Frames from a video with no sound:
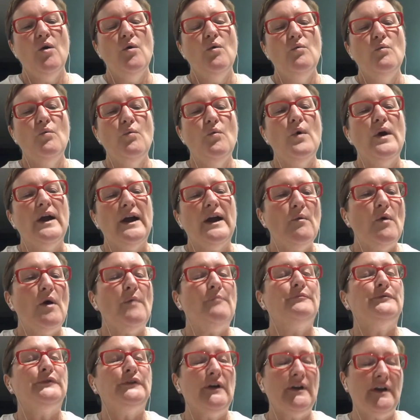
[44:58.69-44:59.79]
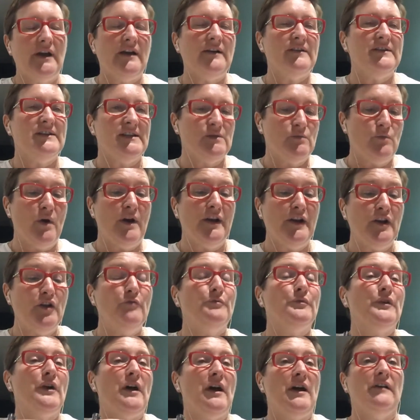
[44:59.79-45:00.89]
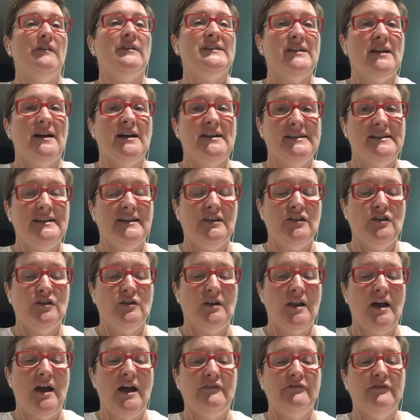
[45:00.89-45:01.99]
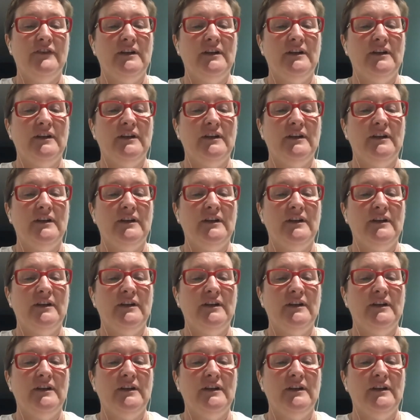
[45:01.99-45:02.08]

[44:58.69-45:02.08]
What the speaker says: What priorities, what are you prioritizing in your life?